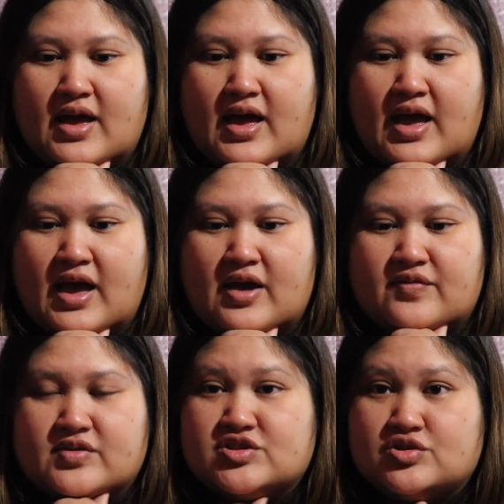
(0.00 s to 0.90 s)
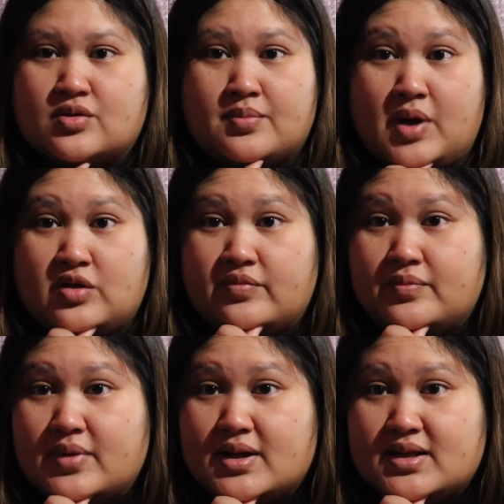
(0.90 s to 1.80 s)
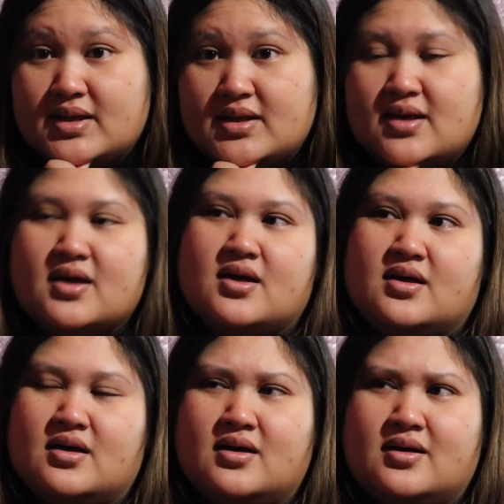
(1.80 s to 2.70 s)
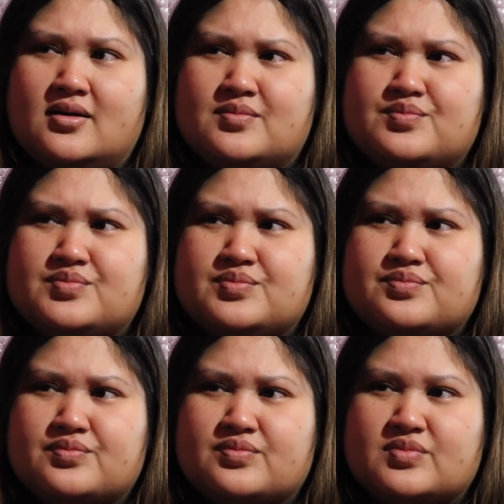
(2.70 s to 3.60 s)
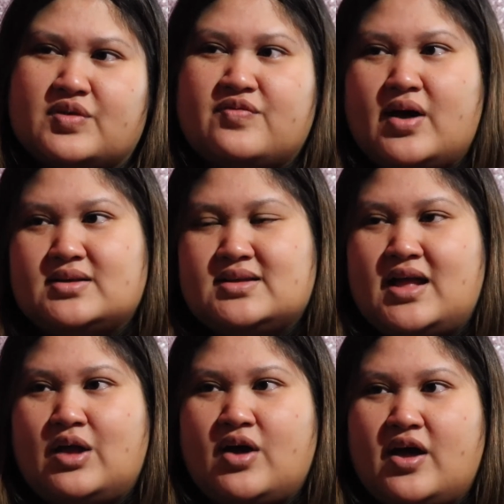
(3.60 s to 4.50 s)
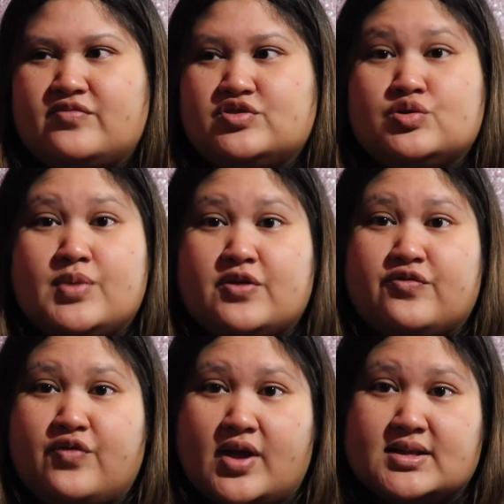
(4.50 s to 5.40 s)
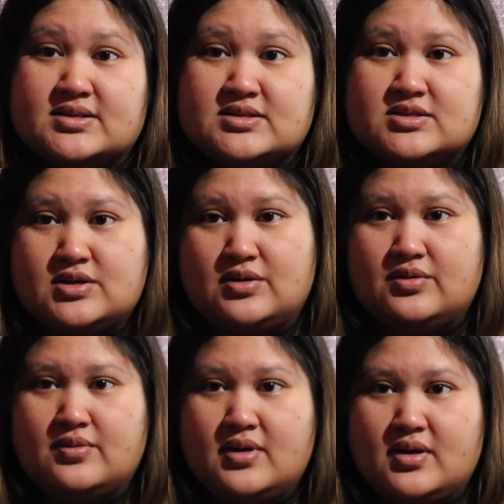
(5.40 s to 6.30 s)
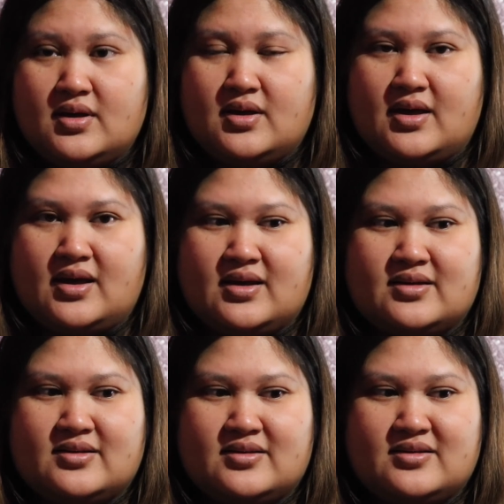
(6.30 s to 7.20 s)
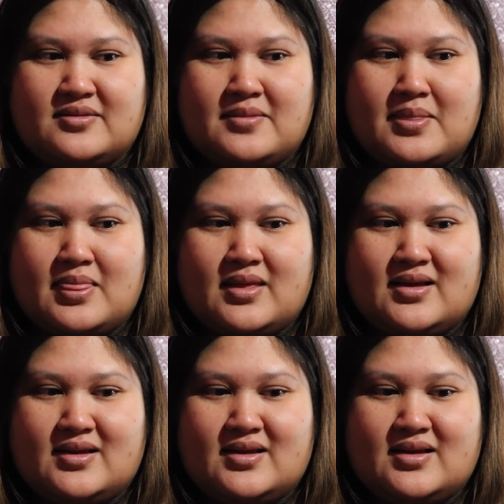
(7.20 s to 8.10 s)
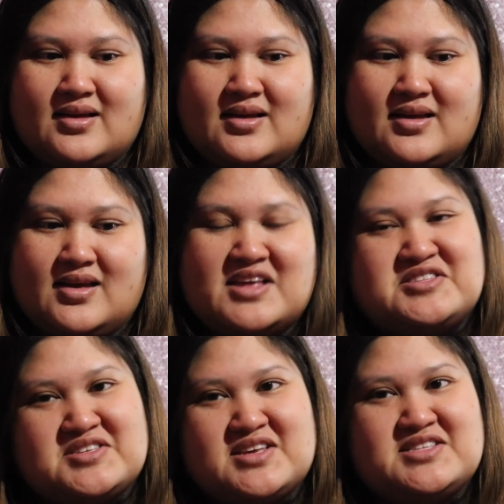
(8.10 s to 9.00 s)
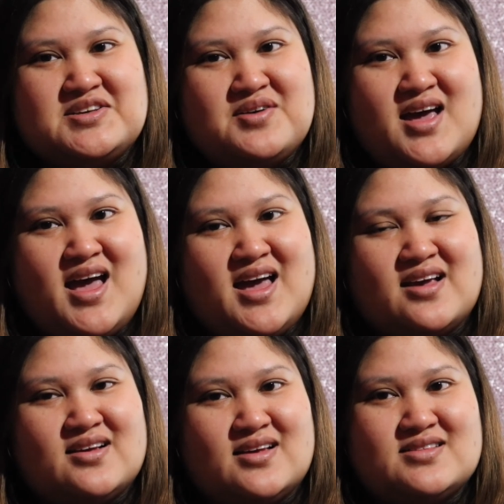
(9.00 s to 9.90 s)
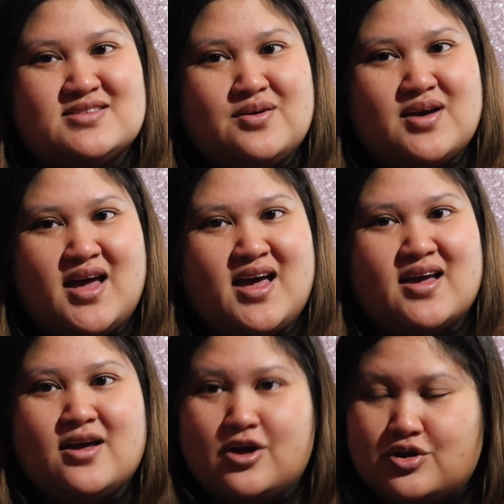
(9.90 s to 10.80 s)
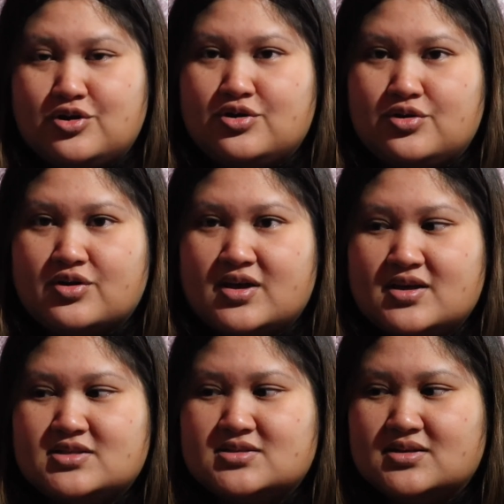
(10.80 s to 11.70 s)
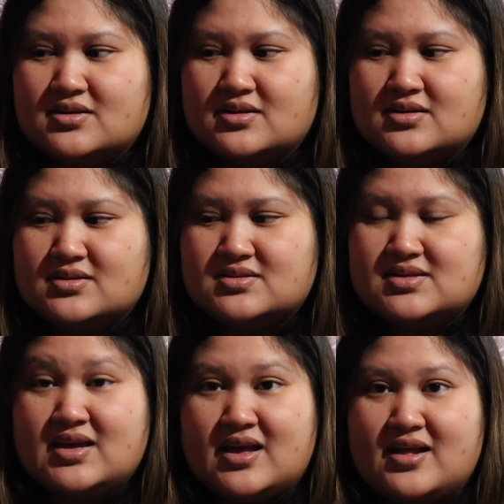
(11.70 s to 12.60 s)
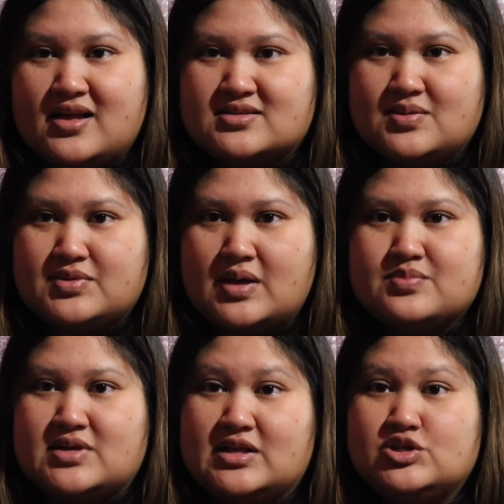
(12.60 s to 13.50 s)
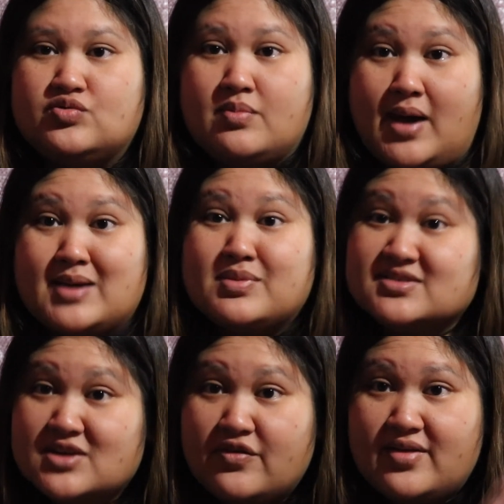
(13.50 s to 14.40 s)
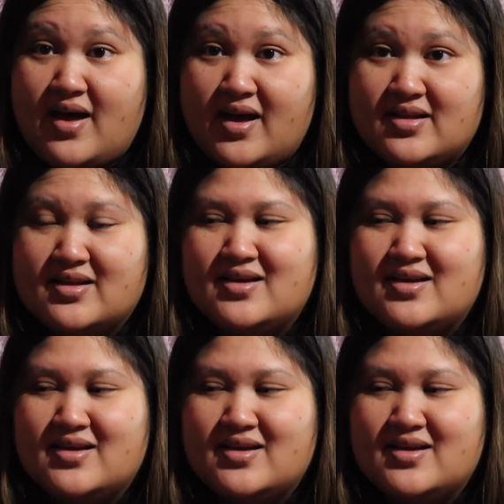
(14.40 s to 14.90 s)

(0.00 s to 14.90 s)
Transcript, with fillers: have certain amount of money, um, the fact that I don't have too many friends, you know, and it's it's okay. It's okay. Your your kids see it, and sometimes I need to remind myself that.